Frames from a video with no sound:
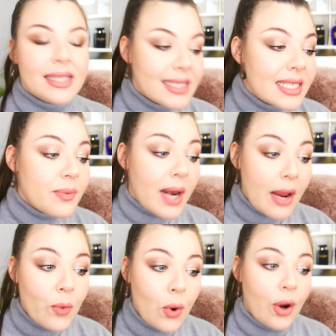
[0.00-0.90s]
This is what I
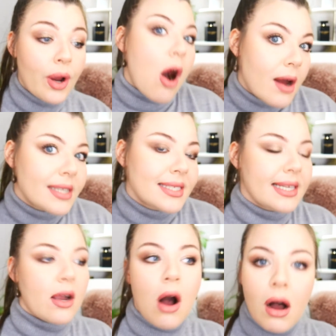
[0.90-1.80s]
wore,
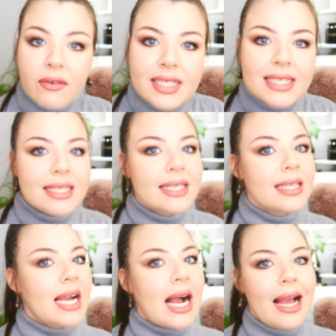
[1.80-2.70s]
honestly.
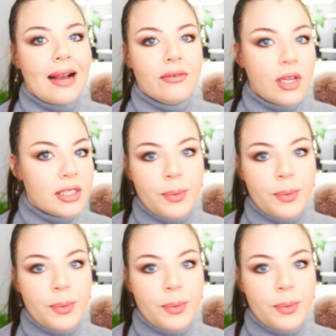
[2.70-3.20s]
Obviously, I have lots of